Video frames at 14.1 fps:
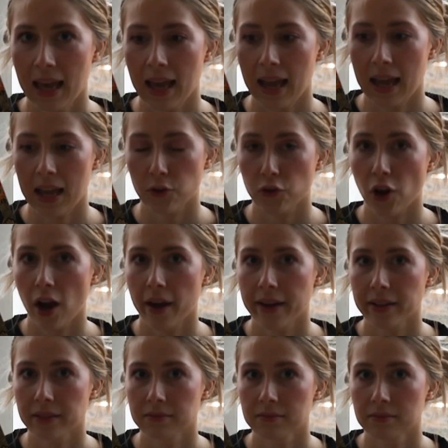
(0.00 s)
and
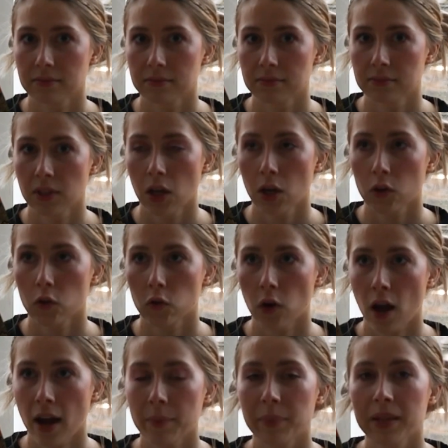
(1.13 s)
crying,
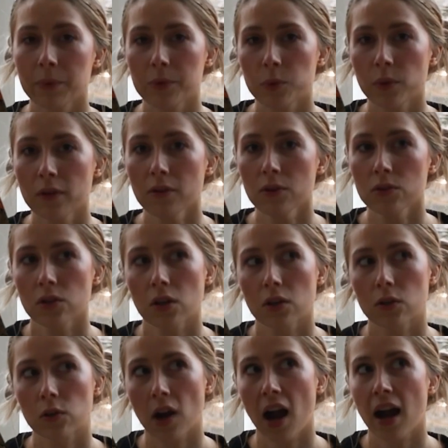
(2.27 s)
but it was one of those
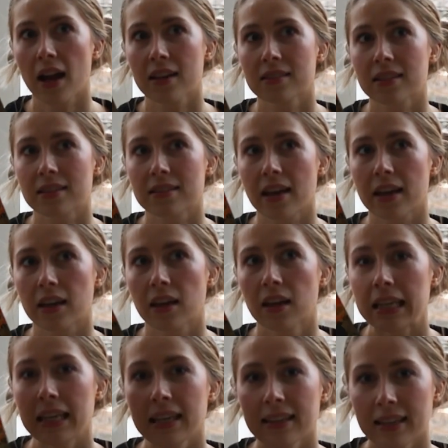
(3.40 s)
cries that's like
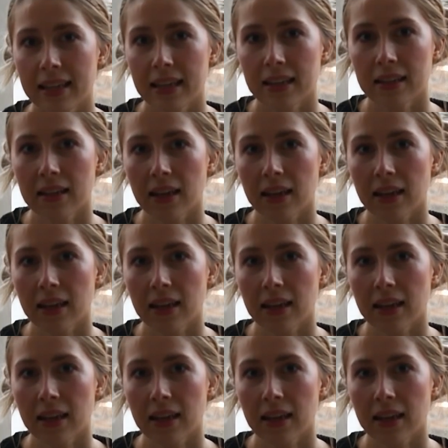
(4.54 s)
healing.